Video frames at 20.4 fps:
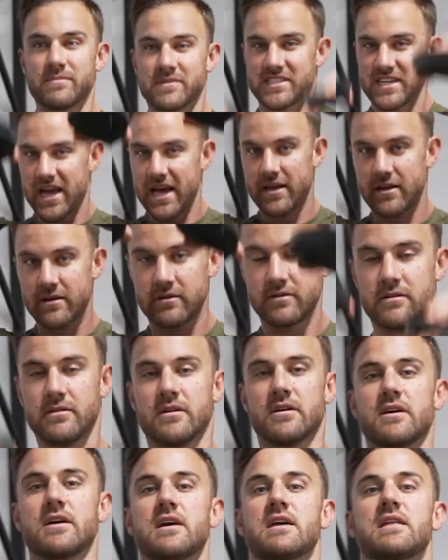
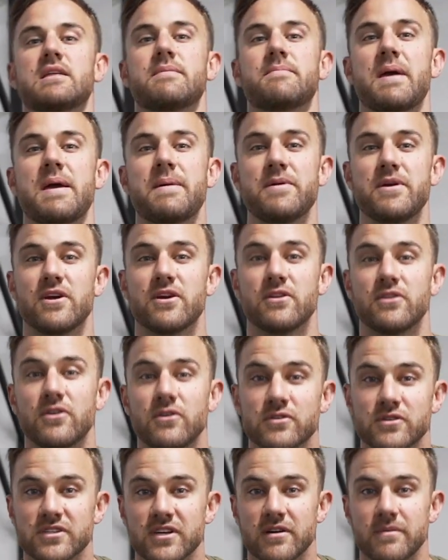cycle, and maybe you can
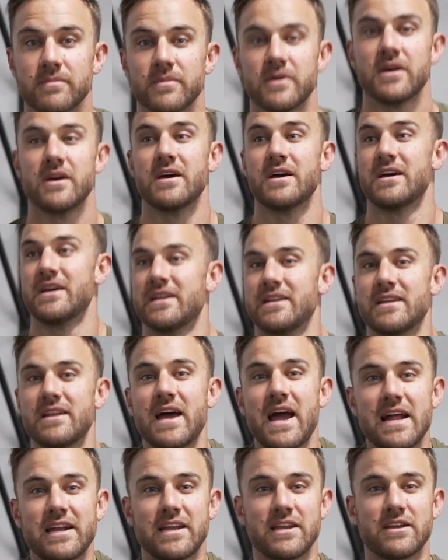do some
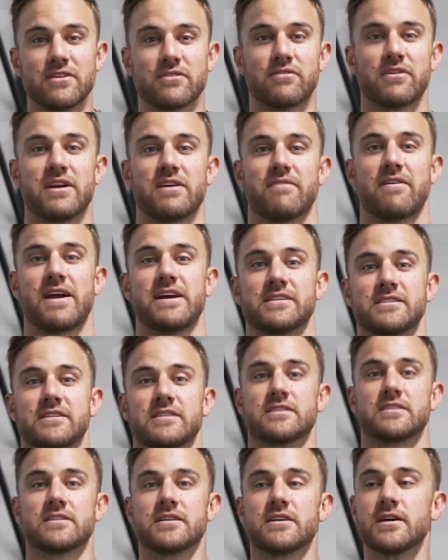90-degree
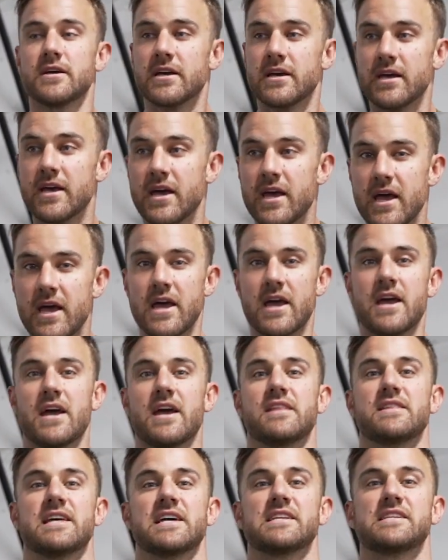raises,
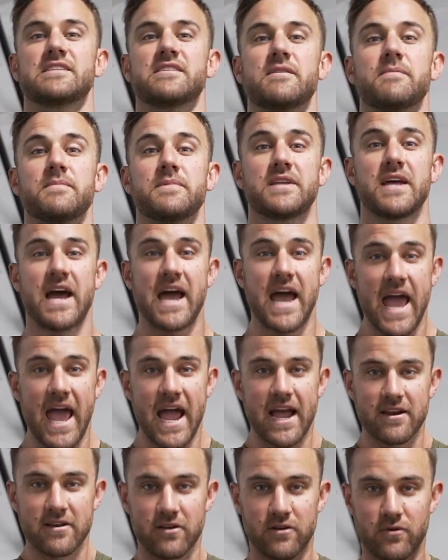and then some
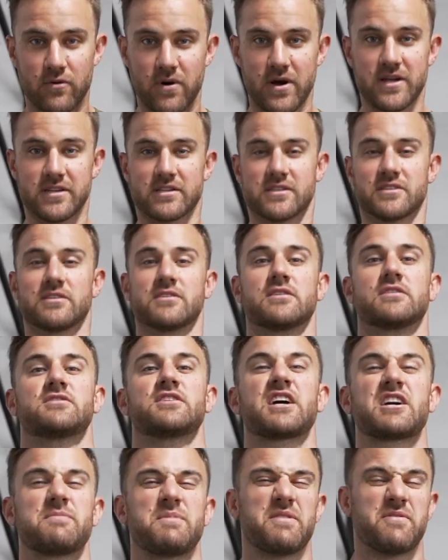diagonal ones. So
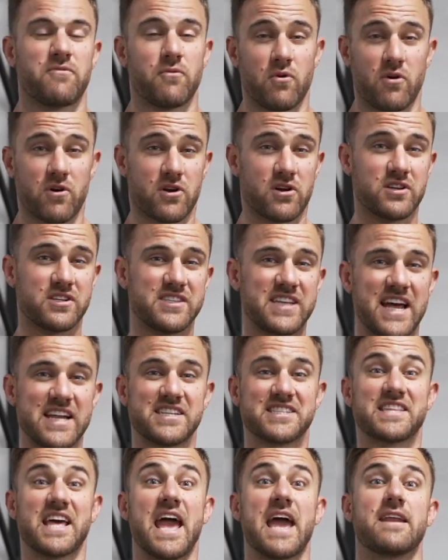that could be 4 good
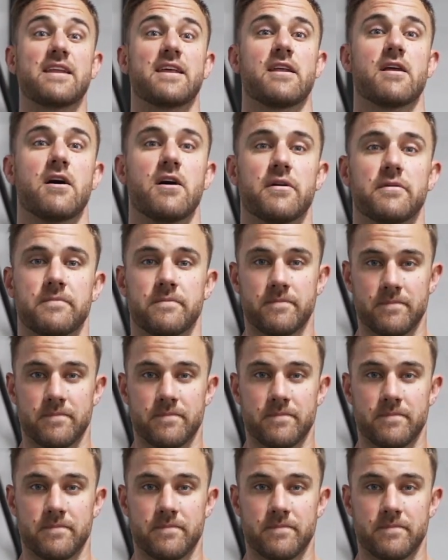sets to end it on. All